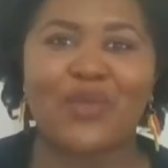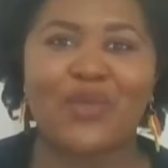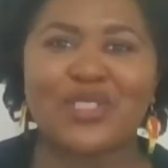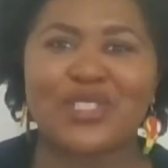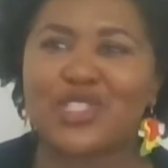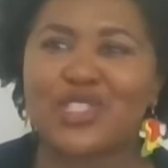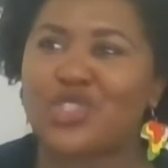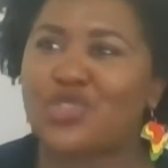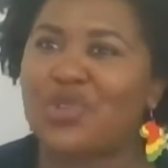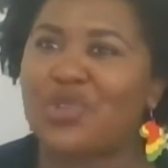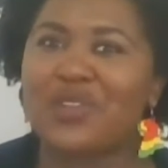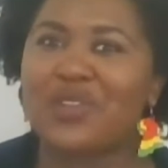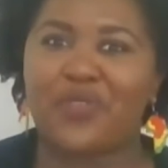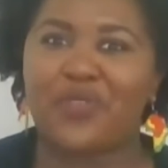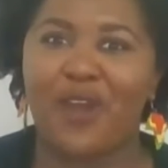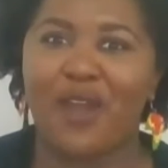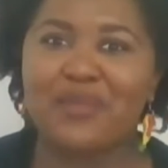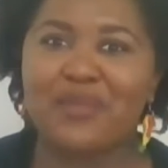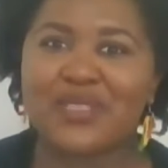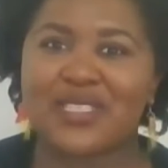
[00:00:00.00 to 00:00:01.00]
what's a street
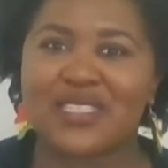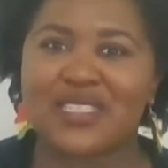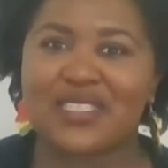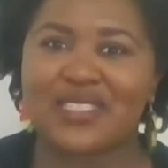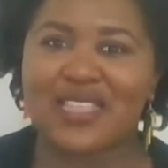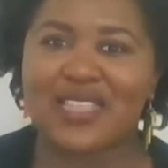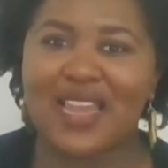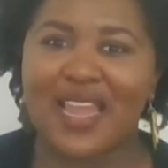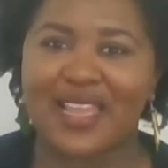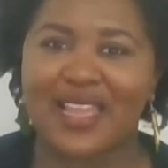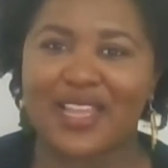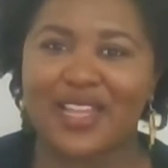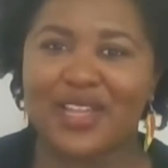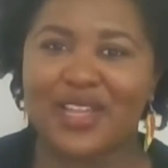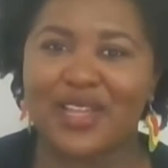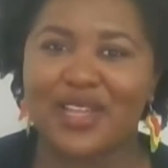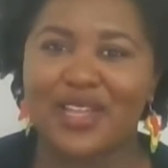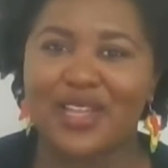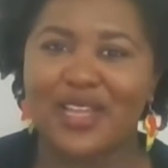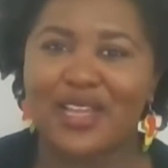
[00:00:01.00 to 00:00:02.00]
pharmacist? Is that like
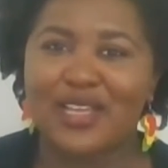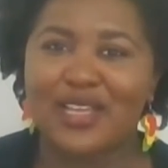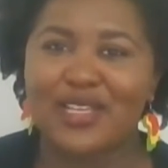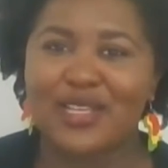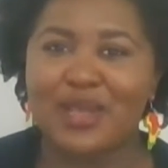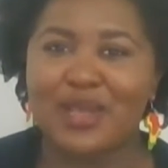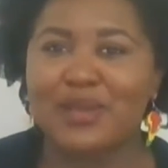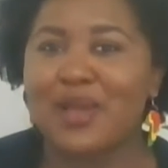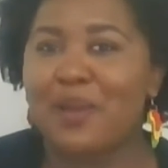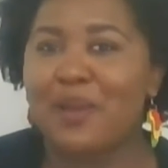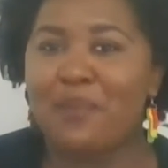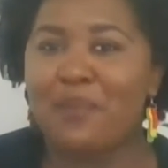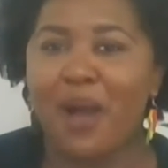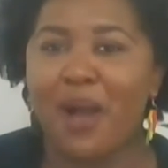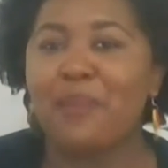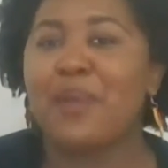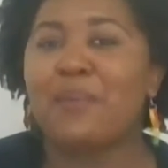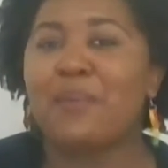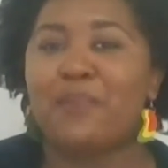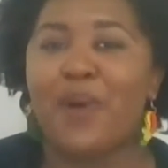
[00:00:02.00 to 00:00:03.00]
a
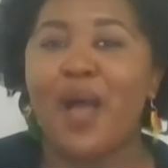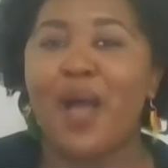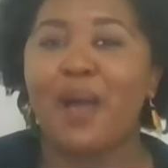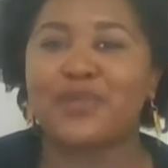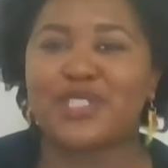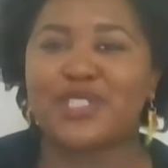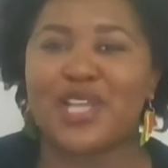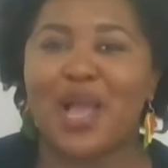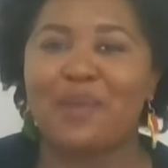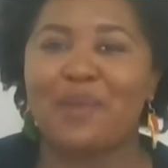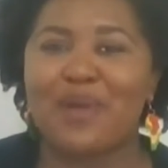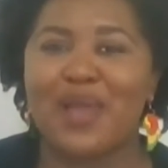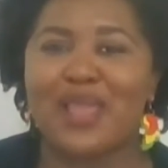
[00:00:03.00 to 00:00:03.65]
mom and pop shop?